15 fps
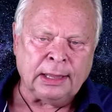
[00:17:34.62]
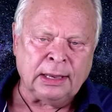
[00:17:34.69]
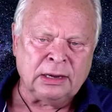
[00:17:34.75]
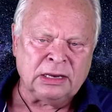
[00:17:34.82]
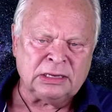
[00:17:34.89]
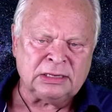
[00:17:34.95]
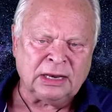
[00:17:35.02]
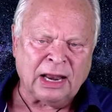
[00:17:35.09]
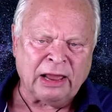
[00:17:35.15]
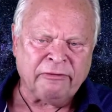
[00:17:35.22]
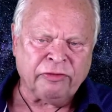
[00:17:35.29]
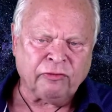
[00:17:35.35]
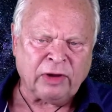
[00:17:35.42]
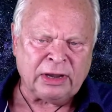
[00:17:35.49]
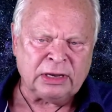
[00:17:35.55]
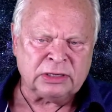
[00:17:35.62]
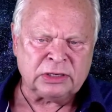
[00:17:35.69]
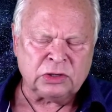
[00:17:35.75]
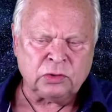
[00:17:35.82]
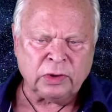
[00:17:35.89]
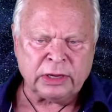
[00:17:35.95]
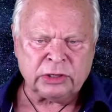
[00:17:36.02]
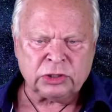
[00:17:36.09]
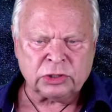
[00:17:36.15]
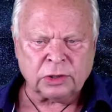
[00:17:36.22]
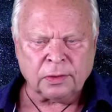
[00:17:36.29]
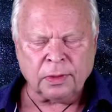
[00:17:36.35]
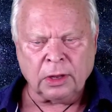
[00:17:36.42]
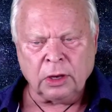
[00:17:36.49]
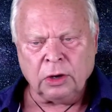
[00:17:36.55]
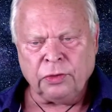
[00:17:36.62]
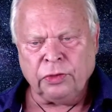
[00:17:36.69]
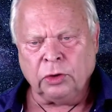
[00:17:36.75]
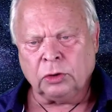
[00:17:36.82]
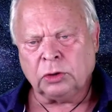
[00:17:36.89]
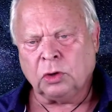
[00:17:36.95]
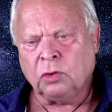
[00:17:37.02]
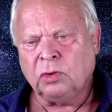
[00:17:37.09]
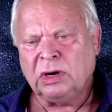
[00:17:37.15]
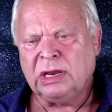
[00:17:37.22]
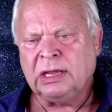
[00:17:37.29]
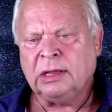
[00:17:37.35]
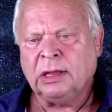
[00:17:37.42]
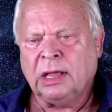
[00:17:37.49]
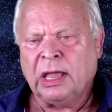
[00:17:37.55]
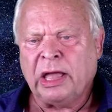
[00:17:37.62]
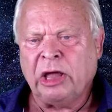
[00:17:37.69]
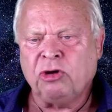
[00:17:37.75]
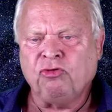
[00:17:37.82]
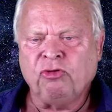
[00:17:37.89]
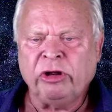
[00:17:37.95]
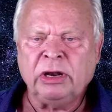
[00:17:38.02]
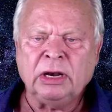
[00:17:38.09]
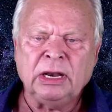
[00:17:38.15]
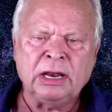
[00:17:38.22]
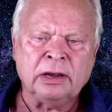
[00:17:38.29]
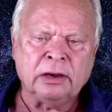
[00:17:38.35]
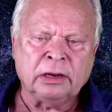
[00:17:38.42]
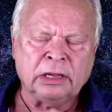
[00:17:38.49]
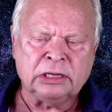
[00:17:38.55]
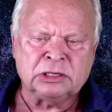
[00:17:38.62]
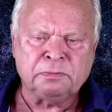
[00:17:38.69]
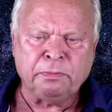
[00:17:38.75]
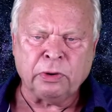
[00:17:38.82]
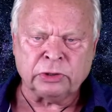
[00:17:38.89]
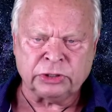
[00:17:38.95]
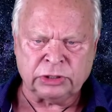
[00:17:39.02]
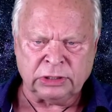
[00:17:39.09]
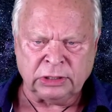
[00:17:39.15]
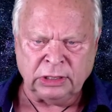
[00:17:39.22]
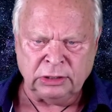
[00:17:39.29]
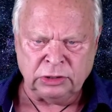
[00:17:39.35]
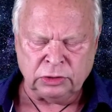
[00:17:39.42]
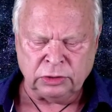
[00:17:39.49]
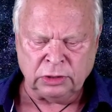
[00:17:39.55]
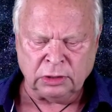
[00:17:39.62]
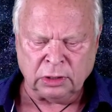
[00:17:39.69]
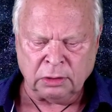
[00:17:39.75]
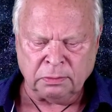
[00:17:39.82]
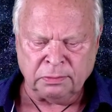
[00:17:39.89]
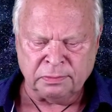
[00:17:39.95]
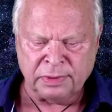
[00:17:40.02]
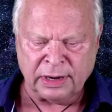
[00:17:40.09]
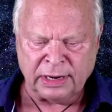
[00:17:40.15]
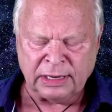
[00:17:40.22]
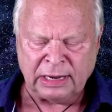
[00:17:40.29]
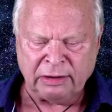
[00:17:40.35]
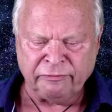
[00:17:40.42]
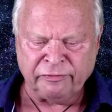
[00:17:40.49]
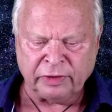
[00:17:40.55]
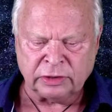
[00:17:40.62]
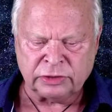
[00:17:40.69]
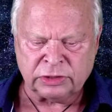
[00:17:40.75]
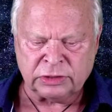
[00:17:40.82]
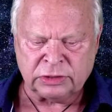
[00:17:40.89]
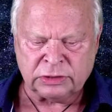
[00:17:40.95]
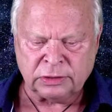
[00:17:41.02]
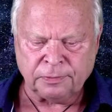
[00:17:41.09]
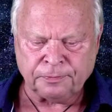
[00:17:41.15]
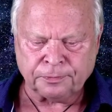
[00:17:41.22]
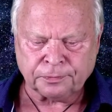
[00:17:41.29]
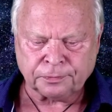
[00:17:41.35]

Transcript: in this life-threatening situation, not only adrenaline is pushed into your body and functions,